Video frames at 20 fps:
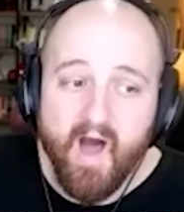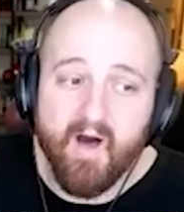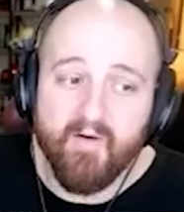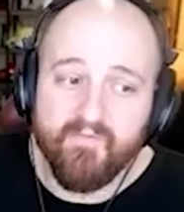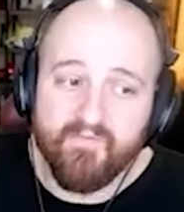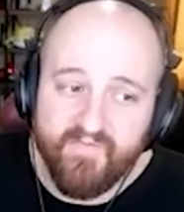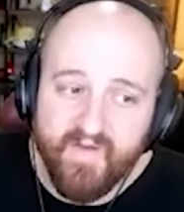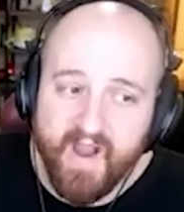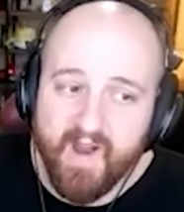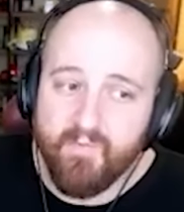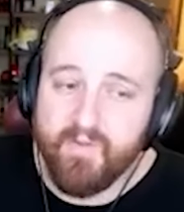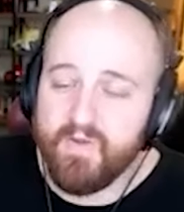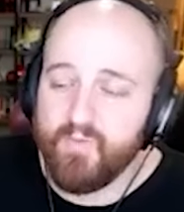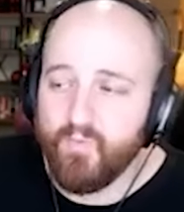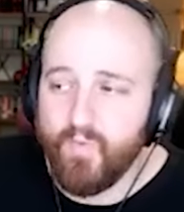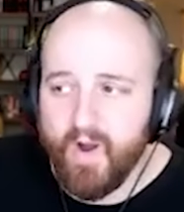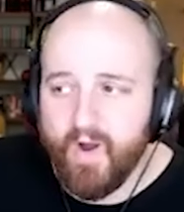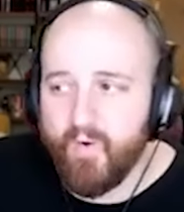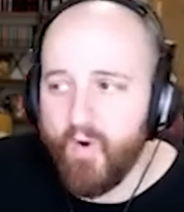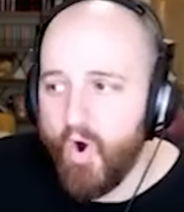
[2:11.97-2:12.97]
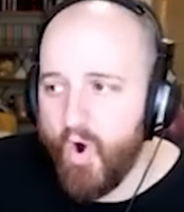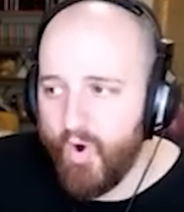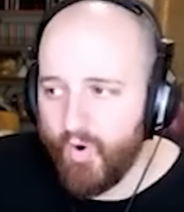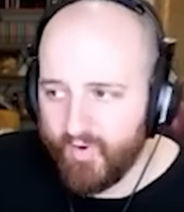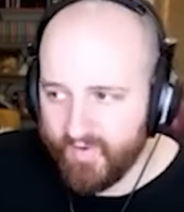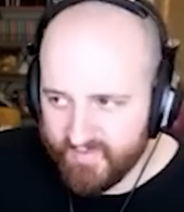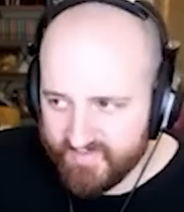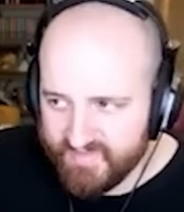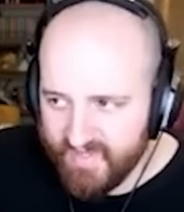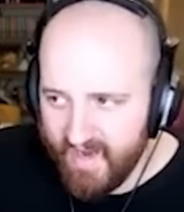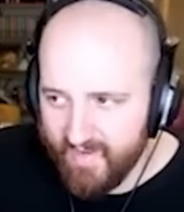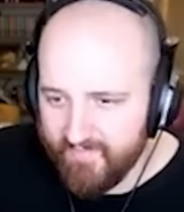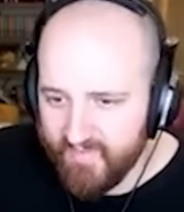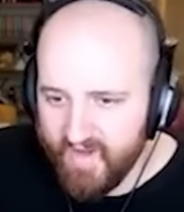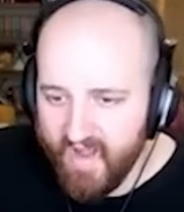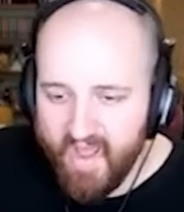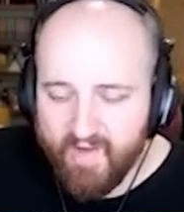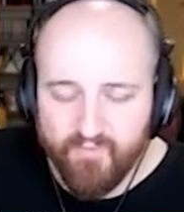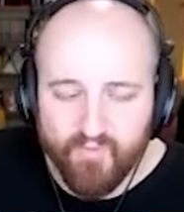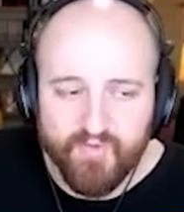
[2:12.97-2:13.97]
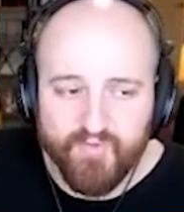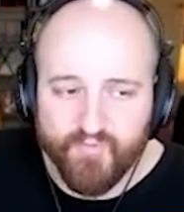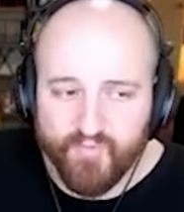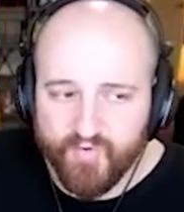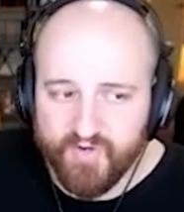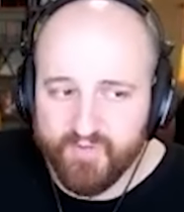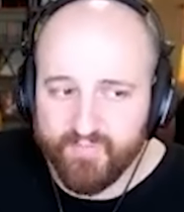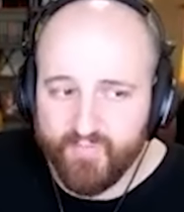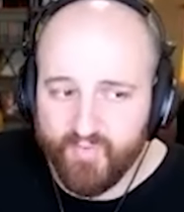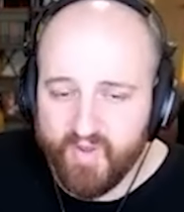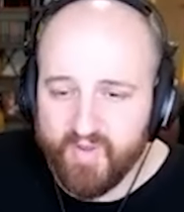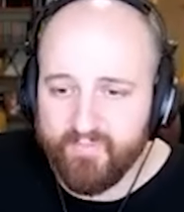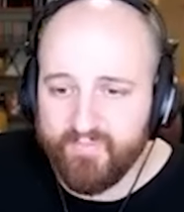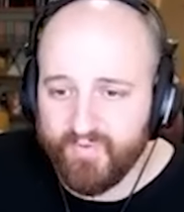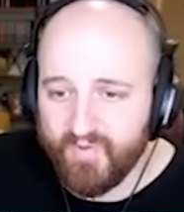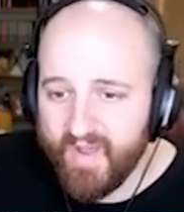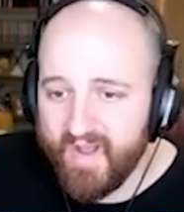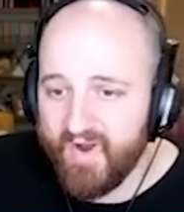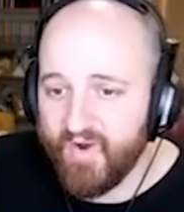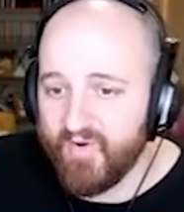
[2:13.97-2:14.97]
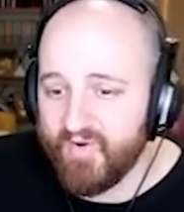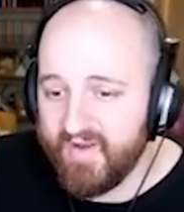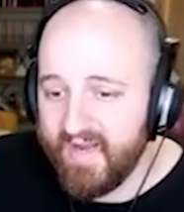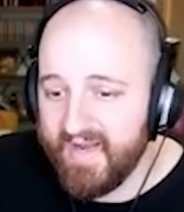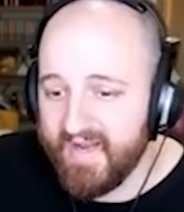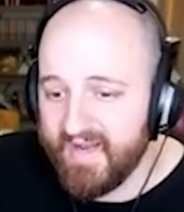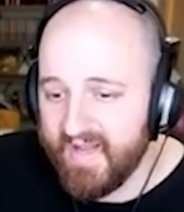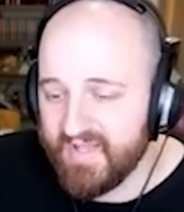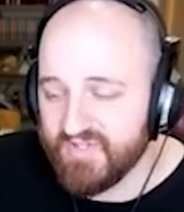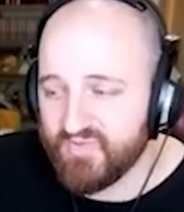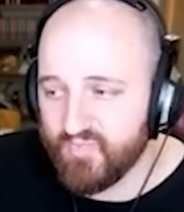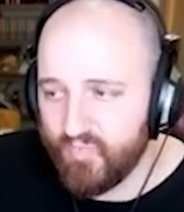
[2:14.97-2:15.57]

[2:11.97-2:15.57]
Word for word: a very rare archetype that every free to play player needed as